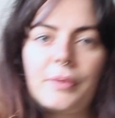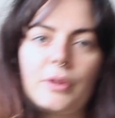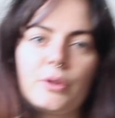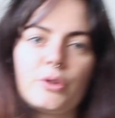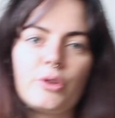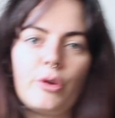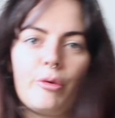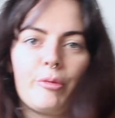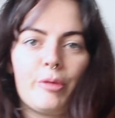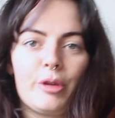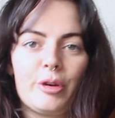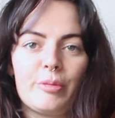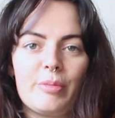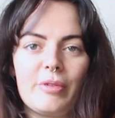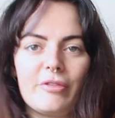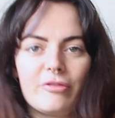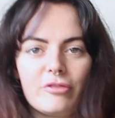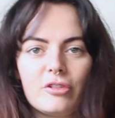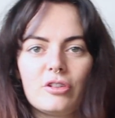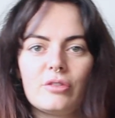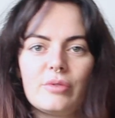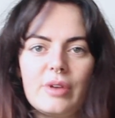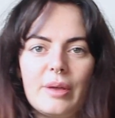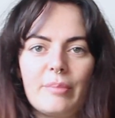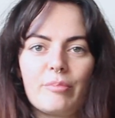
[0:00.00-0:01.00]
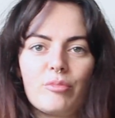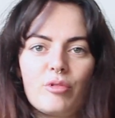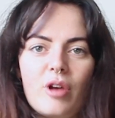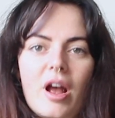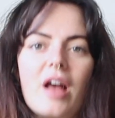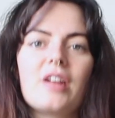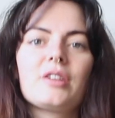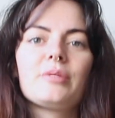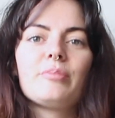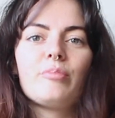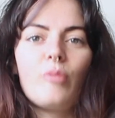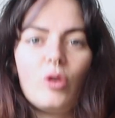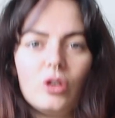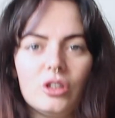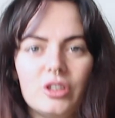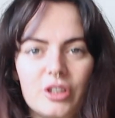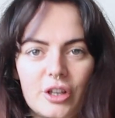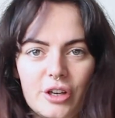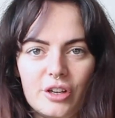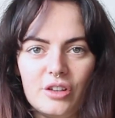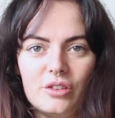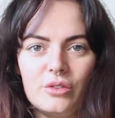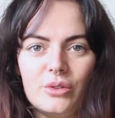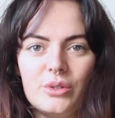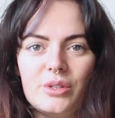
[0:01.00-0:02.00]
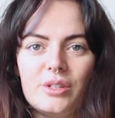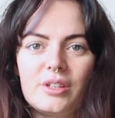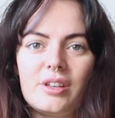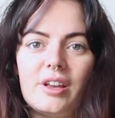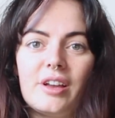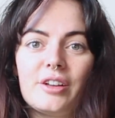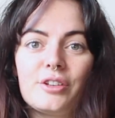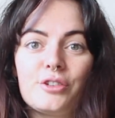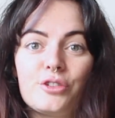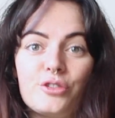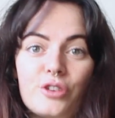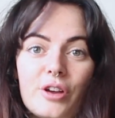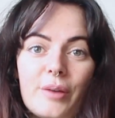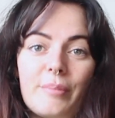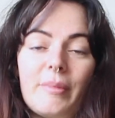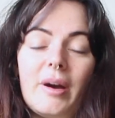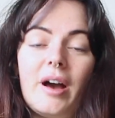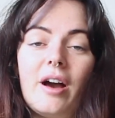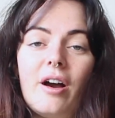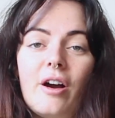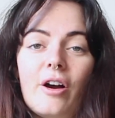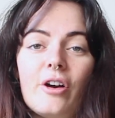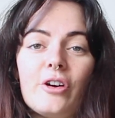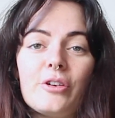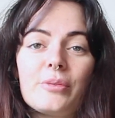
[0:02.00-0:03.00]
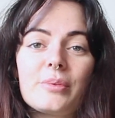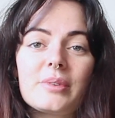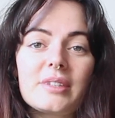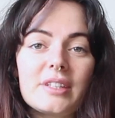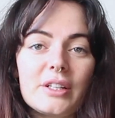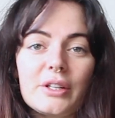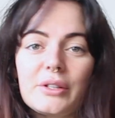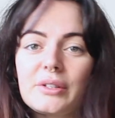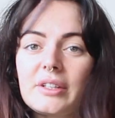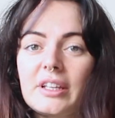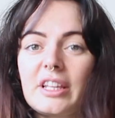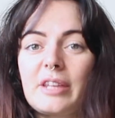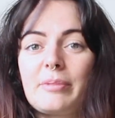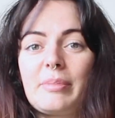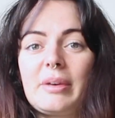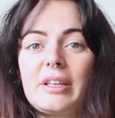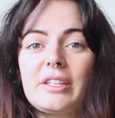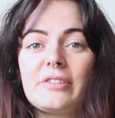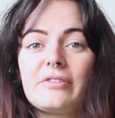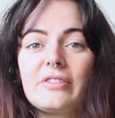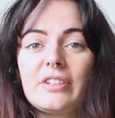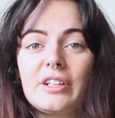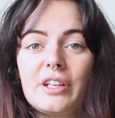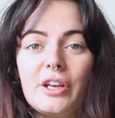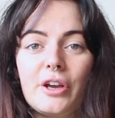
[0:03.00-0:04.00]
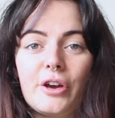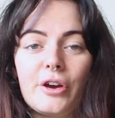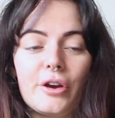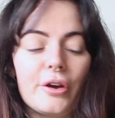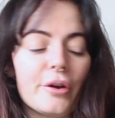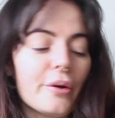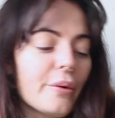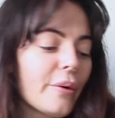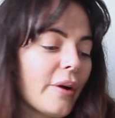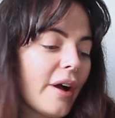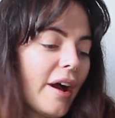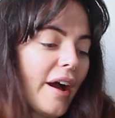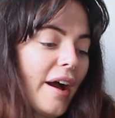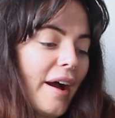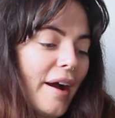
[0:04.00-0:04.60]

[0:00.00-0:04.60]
So I'm going to be following Brad Mondo's trim at home because it looks like the best video.